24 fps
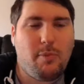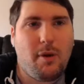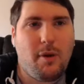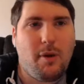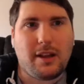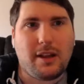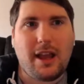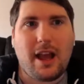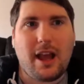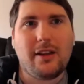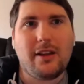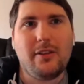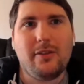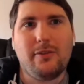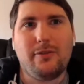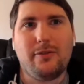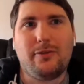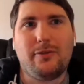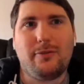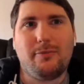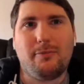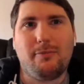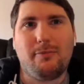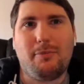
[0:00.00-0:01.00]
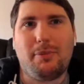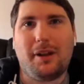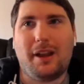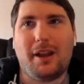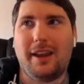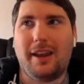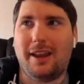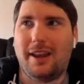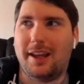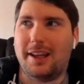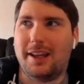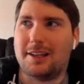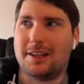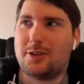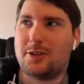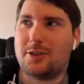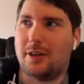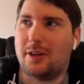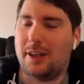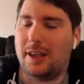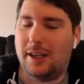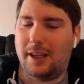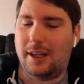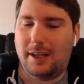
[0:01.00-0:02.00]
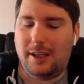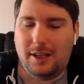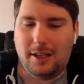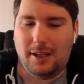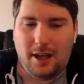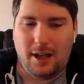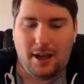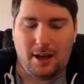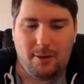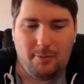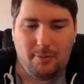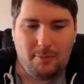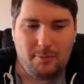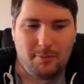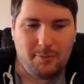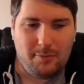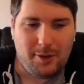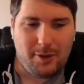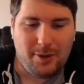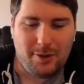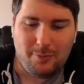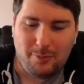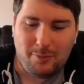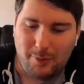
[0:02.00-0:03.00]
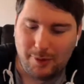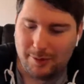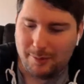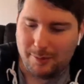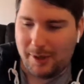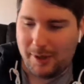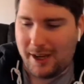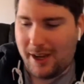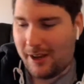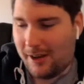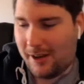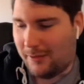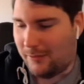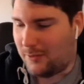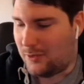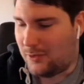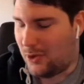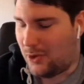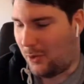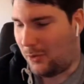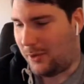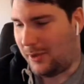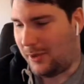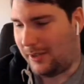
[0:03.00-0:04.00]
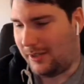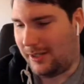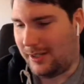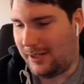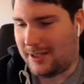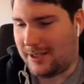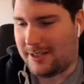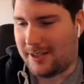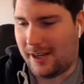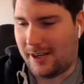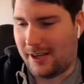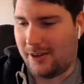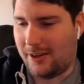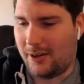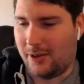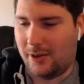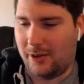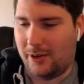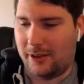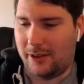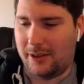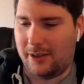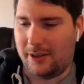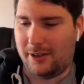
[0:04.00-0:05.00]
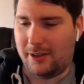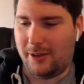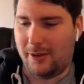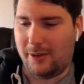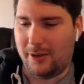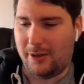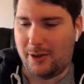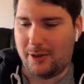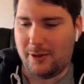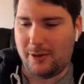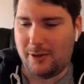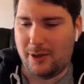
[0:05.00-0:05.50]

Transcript: kind of playing into the um, you know we, we kind of jokingly said it earlier you know the